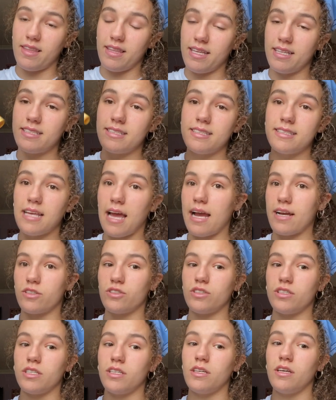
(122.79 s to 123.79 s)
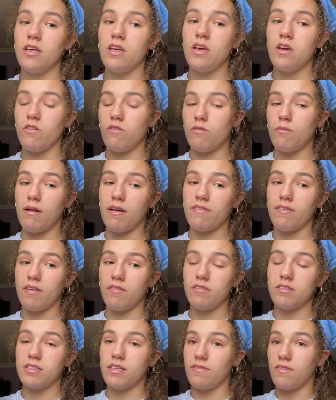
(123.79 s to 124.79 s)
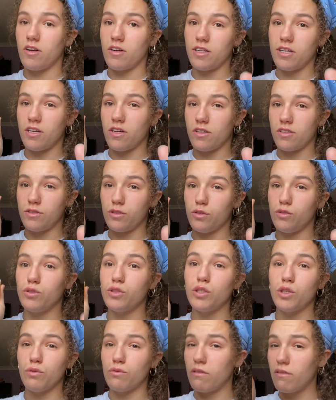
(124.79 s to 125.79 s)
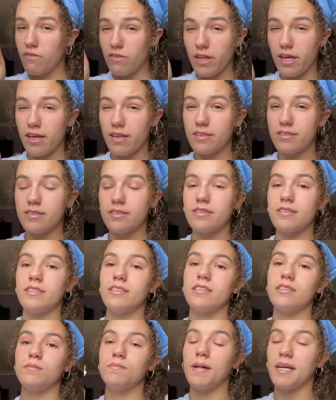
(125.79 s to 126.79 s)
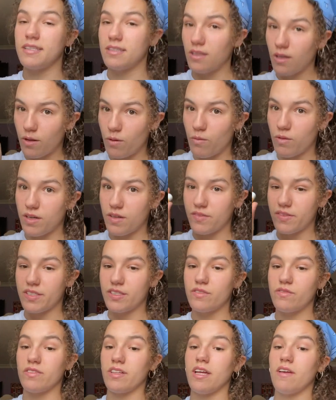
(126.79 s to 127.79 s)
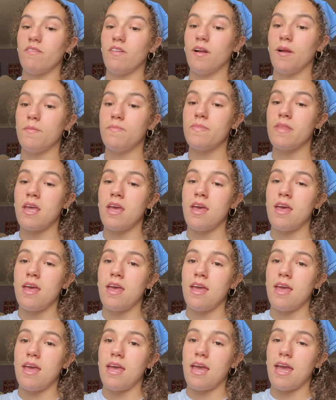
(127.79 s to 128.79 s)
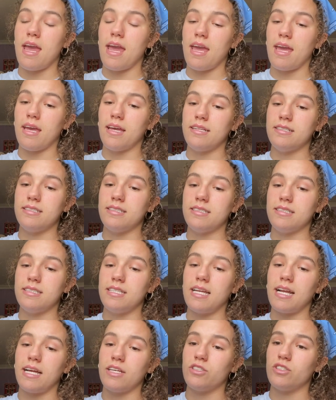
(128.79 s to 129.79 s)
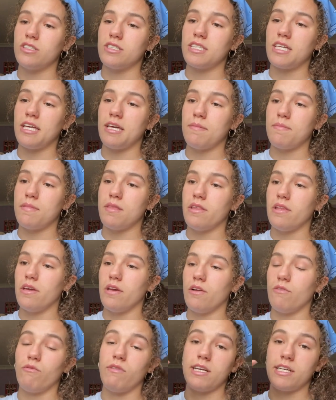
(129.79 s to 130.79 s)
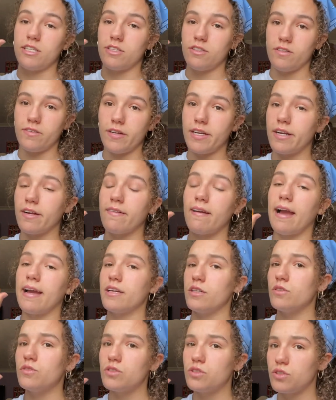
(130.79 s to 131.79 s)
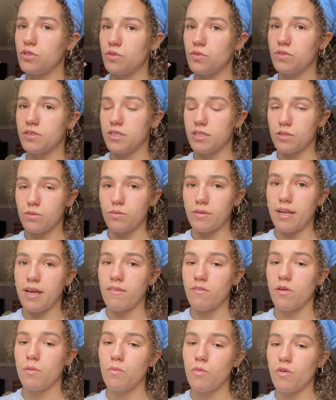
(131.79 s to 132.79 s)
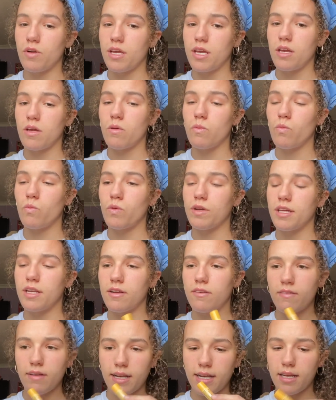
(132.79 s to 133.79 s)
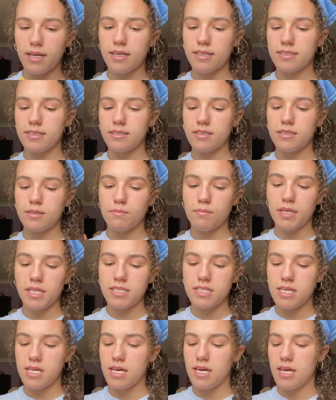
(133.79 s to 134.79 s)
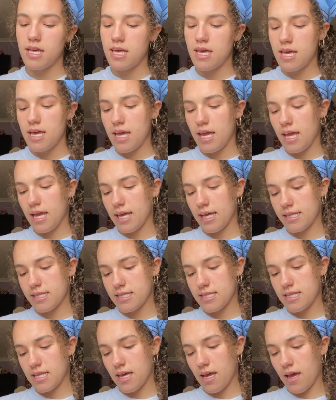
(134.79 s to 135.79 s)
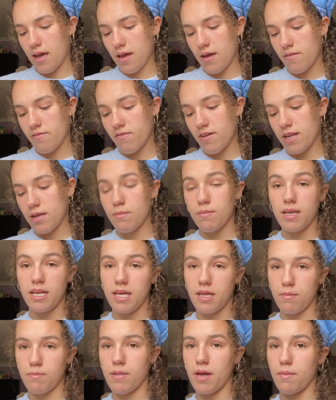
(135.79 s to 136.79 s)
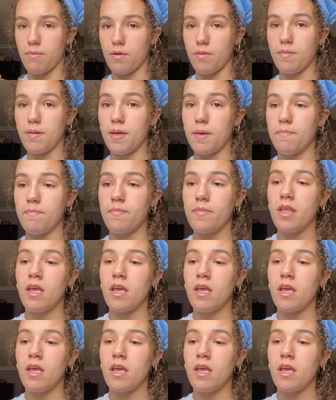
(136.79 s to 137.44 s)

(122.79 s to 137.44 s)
this is actually one of my favorites i've already gone through two of these this is my third one of this flavor and then i just keep the regular here i used to use this one every morning getting ready because it's minty it's the vitamin e and peppermint